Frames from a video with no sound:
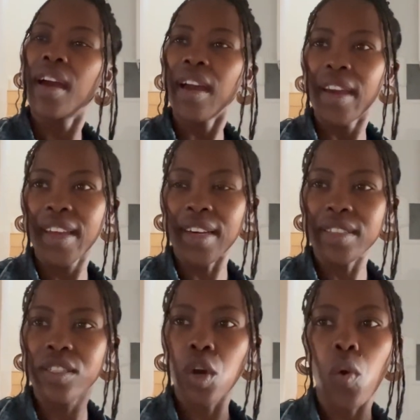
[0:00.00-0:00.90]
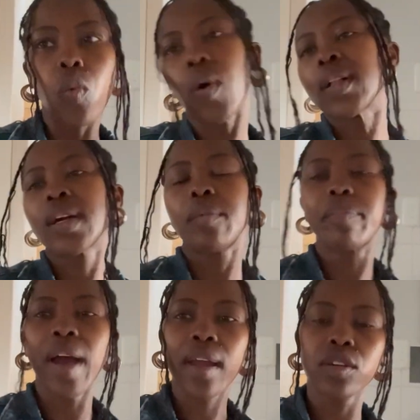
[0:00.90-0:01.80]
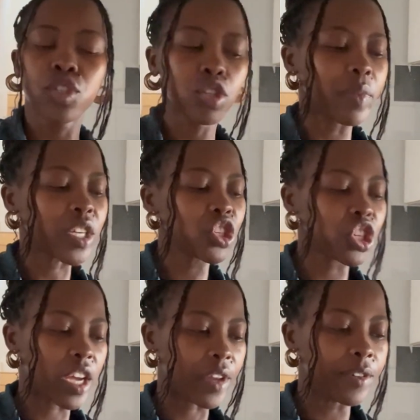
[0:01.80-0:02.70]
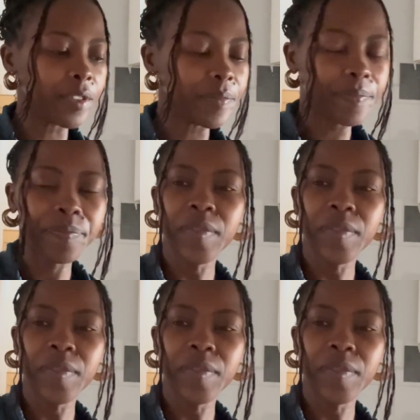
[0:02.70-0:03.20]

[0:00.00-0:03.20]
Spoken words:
Hi guys, welcome back to my channel.